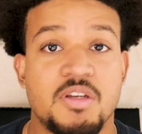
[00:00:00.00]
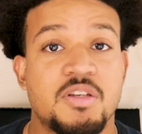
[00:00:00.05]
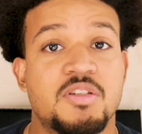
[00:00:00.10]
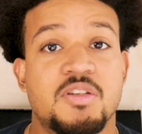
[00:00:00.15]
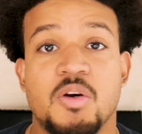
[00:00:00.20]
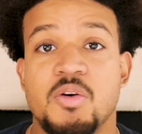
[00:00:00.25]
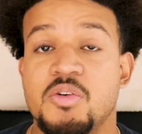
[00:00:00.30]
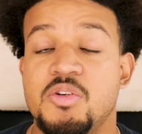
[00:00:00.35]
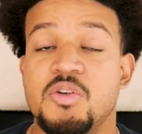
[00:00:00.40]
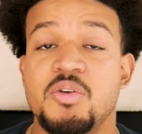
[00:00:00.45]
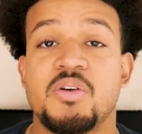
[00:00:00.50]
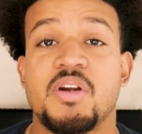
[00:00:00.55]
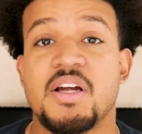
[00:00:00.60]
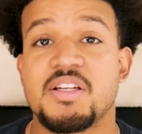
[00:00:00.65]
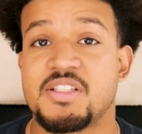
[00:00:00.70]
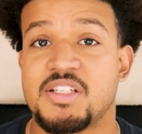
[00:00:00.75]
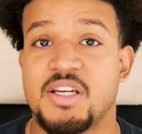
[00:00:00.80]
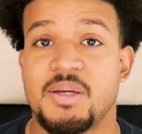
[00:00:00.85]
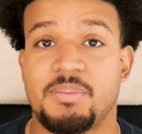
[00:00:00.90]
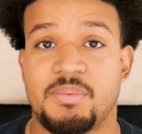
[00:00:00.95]
So do not
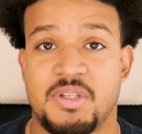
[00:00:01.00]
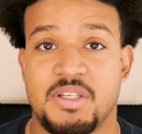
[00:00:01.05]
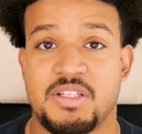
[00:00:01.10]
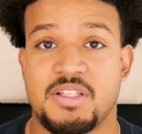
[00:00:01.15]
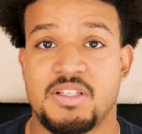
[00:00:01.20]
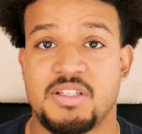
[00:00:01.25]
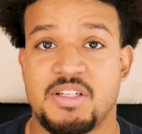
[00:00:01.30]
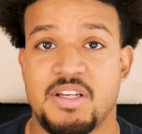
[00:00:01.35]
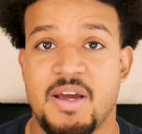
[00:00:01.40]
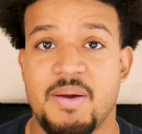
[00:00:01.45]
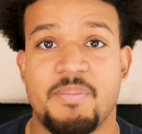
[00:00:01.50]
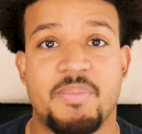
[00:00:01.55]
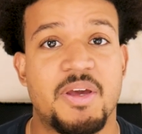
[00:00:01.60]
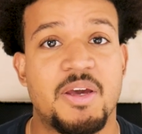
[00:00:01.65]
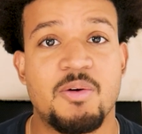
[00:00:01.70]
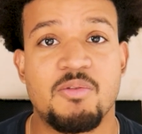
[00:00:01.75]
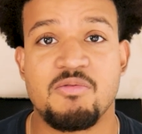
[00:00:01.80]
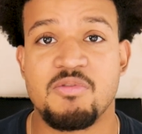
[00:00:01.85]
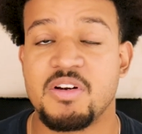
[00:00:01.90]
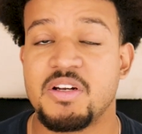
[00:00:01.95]
skip this step. It
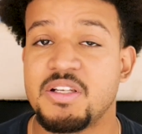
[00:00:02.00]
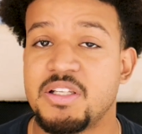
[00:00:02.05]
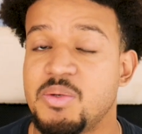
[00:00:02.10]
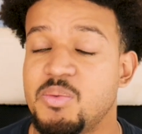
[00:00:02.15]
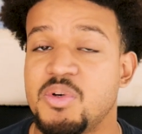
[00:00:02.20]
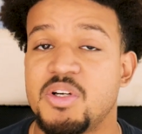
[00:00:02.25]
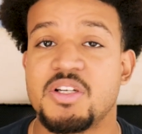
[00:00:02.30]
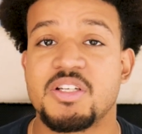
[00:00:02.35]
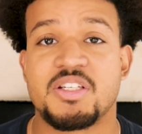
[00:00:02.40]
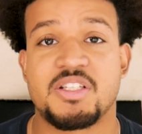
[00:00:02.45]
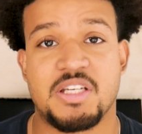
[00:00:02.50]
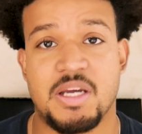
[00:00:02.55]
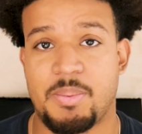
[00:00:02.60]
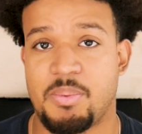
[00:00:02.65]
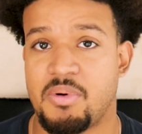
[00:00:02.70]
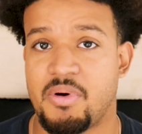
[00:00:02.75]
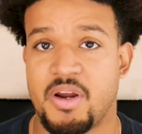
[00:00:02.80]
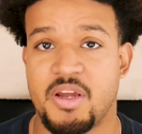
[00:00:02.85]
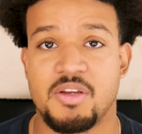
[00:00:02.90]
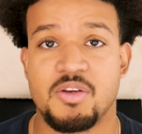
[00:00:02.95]
really will
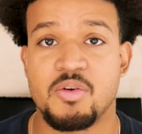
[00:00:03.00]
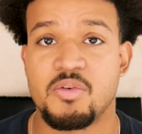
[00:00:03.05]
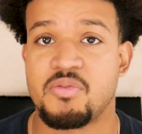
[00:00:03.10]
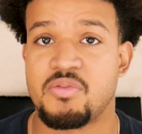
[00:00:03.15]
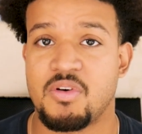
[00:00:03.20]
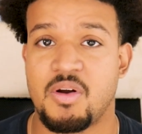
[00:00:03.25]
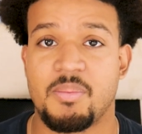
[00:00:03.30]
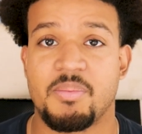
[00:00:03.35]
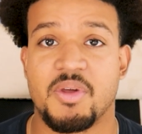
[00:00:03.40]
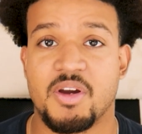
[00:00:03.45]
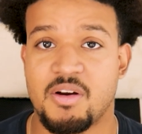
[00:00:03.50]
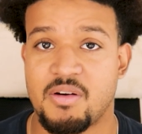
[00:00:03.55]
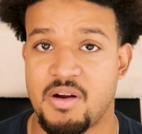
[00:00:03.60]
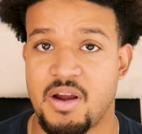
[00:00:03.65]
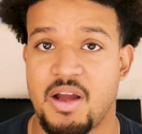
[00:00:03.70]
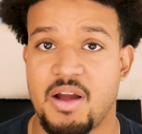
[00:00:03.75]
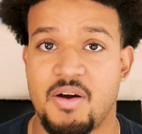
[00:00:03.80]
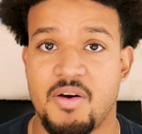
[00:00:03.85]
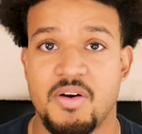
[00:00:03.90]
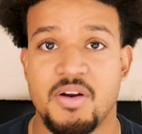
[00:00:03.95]
separate you from the
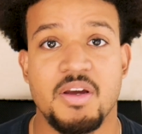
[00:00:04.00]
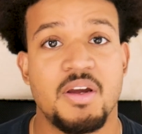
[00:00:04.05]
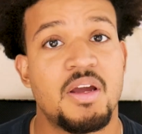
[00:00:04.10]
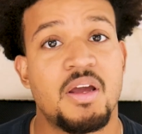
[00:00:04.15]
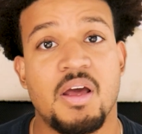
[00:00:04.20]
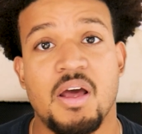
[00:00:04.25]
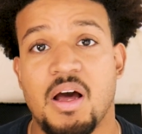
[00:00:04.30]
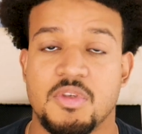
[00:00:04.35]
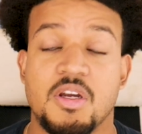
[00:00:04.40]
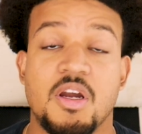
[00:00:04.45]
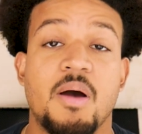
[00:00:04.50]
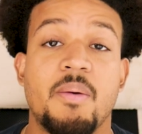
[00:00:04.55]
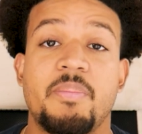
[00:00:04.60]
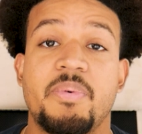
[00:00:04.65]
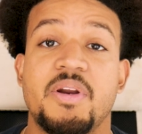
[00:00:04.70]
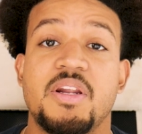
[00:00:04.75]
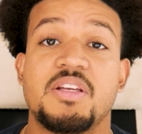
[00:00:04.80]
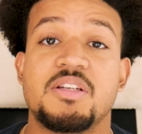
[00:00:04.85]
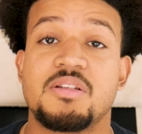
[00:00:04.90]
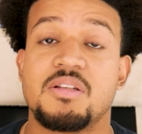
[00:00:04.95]
crowd.
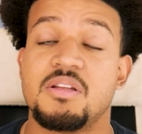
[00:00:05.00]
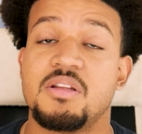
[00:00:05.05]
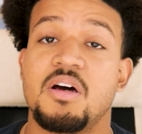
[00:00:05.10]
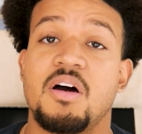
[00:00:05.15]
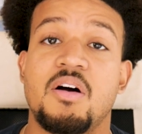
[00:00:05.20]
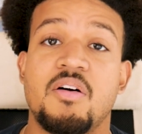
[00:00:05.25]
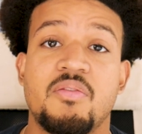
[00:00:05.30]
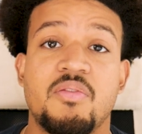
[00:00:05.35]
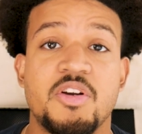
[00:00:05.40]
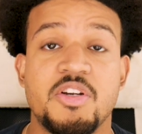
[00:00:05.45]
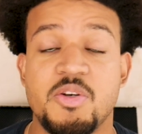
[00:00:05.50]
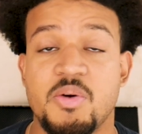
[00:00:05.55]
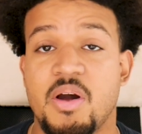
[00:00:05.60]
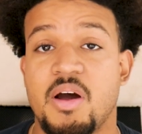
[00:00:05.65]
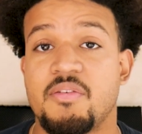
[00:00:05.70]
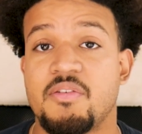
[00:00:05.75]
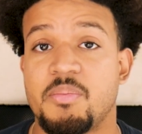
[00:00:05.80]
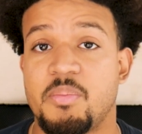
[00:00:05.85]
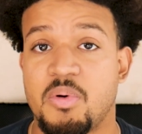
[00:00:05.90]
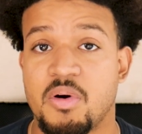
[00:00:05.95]
Companies love when you
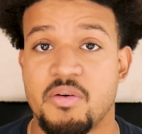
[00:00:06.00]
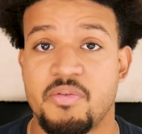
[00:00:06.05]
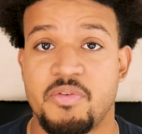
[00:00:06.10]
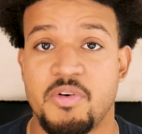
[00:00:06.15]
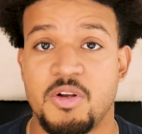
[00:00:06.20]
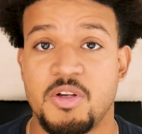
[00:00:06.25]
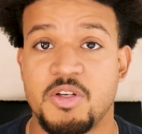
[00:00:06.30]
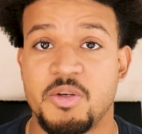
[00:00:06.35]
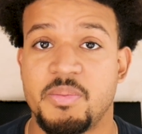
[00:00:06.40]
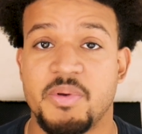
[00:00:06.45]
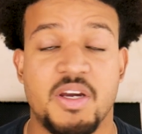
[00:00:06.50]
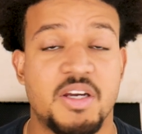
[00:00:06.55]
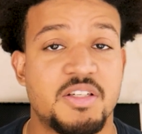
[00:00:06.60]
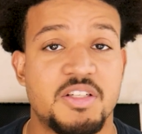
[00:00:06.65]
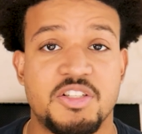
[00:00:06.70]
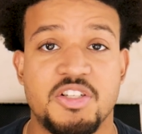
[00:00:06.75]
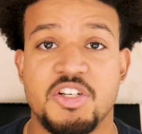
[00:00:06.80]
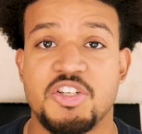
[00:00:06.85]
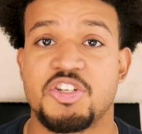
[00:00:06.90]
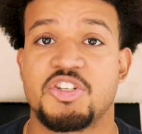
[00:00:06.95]
have a portfolio because it
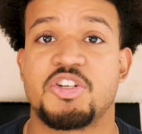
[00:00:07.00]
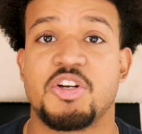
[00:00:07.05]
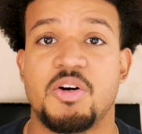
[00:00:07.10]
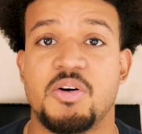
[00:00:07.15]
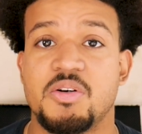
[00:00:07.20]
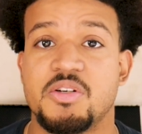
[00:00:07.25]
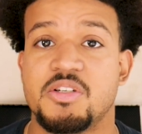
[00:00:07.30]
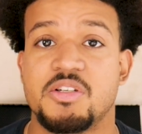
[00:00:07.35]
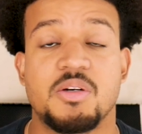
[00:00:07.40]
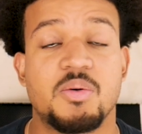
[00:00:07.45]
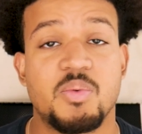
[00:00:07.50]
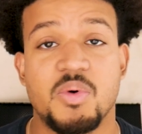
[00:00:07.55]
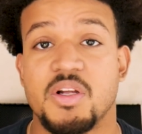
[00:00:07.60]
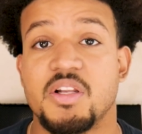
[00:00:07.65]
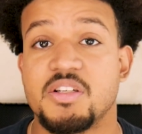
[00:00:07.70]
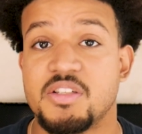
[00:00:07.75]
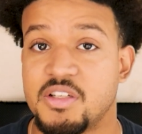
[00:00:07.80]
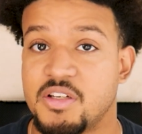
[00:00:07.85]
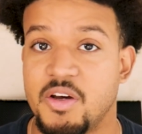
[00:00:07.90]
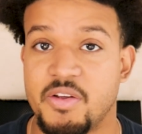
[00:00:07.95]
just shows you're
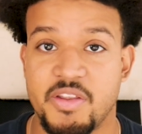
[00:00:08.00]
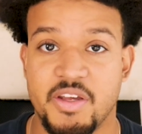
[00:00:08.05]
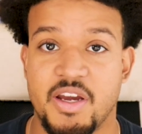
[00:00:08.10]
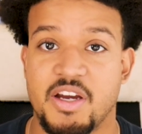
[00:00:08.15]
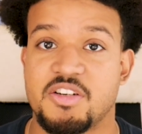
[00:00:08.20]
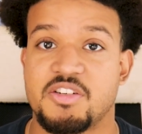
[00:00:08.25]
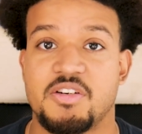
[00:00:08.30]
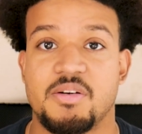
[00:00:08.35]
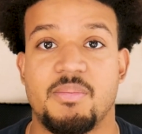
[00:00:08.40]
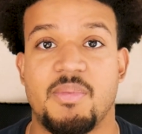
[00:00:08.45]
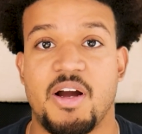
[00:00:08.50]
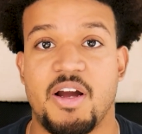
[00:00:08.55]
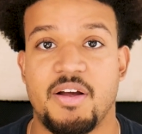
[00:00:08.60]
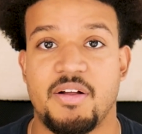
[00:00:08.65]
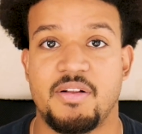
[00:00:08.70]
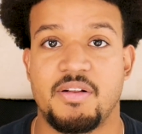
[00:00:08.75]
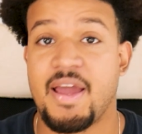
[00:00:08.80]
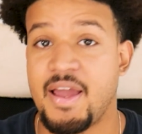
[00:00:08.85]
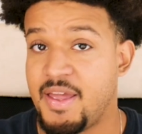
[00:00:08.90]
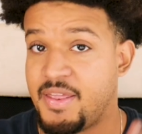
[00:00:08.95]
willing to go the extra mile.
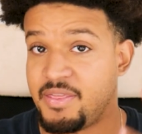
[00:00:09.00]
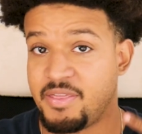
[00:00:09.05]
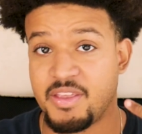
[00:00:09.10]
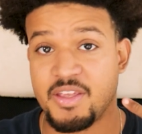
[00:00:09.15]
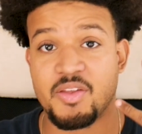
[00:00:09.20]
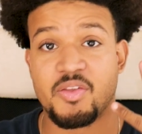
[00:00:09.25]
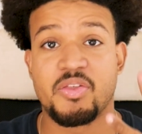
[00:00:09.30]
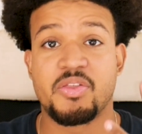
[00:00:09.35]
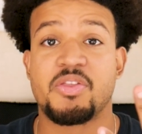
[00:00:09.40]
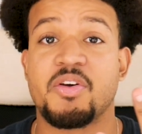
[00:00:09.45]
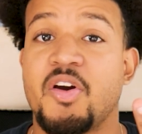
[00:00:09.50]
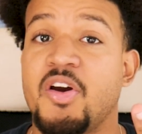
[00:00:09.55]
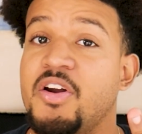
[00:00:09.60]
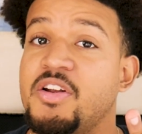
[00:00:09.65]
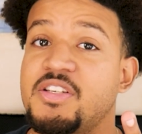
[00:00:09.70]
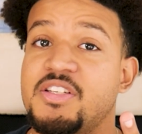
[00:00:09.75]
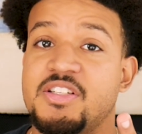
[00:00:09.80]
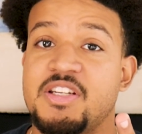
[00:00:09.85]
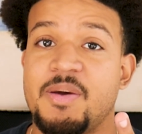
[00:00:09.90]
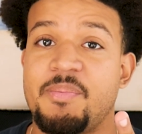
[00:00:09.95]
And the
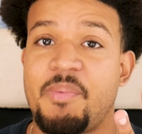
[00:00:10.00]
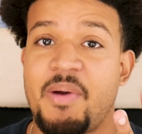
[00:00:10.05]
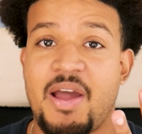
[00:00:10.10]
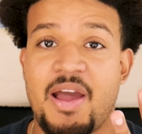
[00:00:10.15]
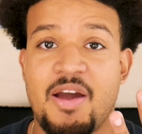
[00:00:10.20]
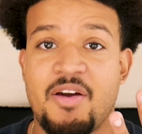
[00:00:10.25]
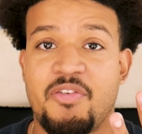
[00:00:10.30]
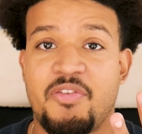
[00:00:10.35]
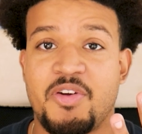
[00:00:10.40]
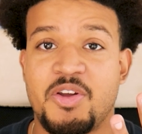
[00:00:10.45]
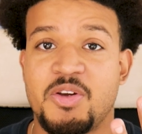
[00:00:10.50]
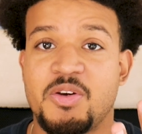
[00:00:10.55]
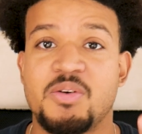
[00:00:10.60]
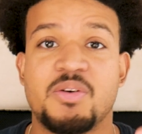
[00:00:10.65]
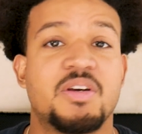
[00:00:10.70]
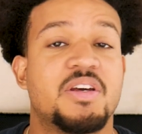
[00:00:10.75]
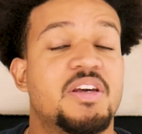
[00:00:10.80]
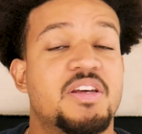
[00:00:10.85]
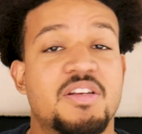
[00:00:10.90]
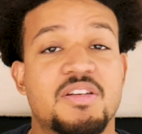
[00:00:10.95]
third step I have for you
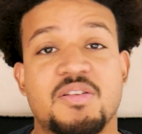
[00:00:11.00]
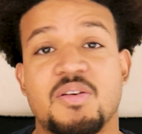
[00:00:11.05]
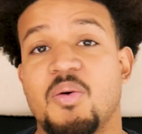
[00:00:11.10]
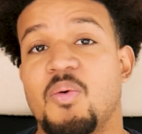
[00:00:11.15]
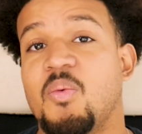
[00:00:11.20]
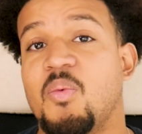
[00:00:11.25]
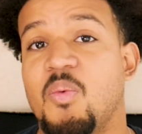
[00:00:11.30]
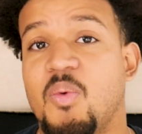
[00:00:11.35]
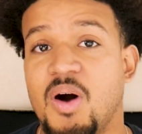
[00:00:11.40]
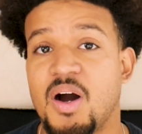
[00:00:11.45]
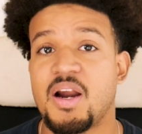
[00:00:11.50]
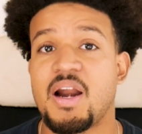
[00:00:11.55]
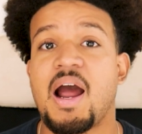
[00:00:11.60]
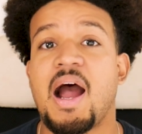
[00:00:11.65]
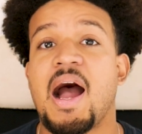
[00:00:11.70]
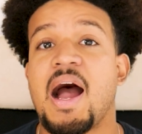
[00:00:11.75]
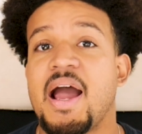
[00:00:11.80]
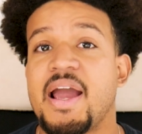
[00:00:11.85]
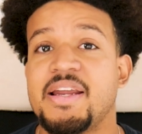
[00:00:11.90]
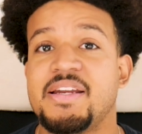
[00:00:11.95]
is what
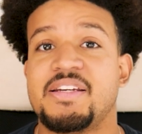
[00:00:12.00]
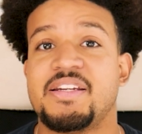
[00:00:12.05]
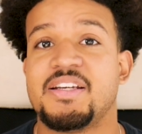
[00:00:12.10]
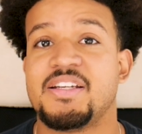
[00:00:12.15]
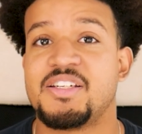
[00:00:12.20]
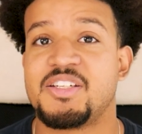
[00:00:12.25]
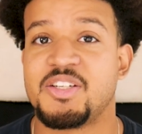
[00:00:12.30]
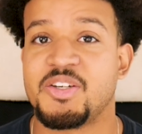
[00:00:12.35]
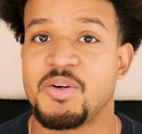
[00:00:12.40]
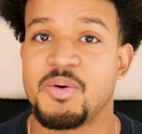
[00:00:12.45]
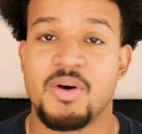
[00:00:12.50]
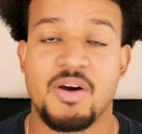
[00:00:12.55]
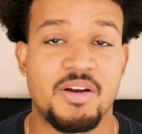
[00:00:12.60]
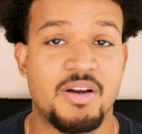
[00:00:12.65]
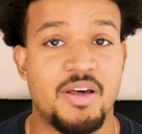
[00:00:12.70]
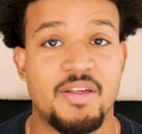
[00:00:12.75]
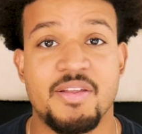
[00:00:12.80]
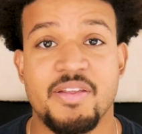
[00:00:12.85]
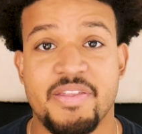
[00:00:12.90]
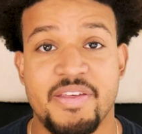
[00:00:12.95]
I did too.
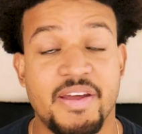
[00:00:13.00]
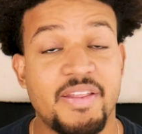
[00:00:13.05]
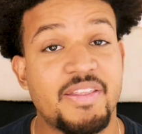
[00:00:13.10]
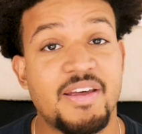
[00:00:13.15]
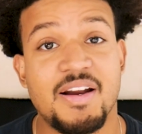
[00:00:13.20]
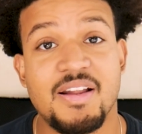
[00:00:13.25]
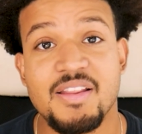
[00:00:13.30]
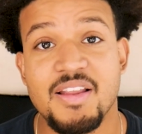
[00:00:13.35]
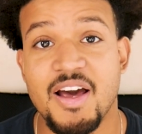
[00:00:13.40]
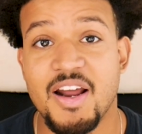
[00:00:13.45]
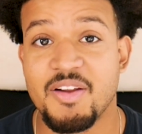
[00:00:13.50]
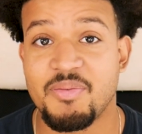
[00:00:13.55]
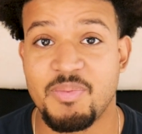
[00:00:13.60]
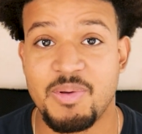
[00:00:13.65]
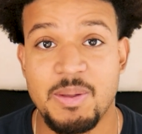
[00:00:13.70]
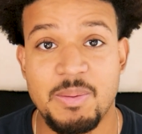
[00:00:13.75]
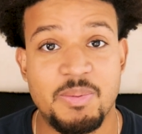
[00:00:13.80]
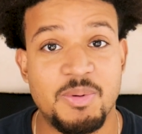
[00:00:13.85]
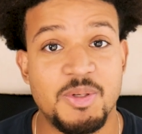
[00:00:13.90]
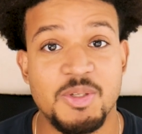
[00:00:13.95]
Another thing that a lot of
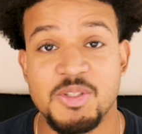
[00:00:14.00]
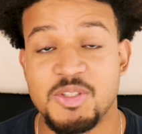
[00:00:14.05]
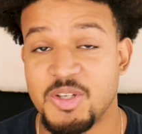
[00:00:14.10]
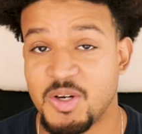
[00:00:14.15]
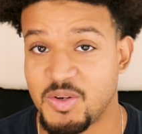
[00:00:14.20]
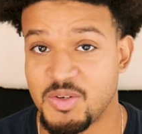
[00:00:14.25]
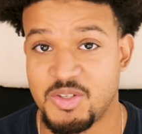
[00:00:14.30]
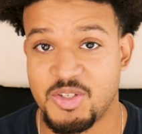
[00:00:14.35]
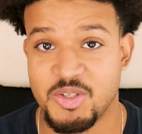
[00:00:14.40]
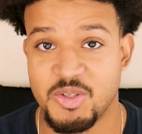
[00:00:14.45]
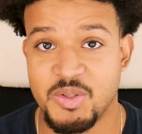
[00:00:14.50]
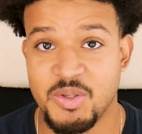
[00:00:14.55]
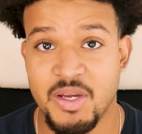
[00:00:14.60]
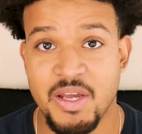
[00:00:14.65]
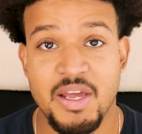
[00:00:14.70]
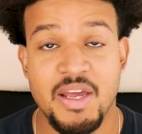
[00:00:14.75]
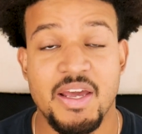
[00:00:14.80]
people don't do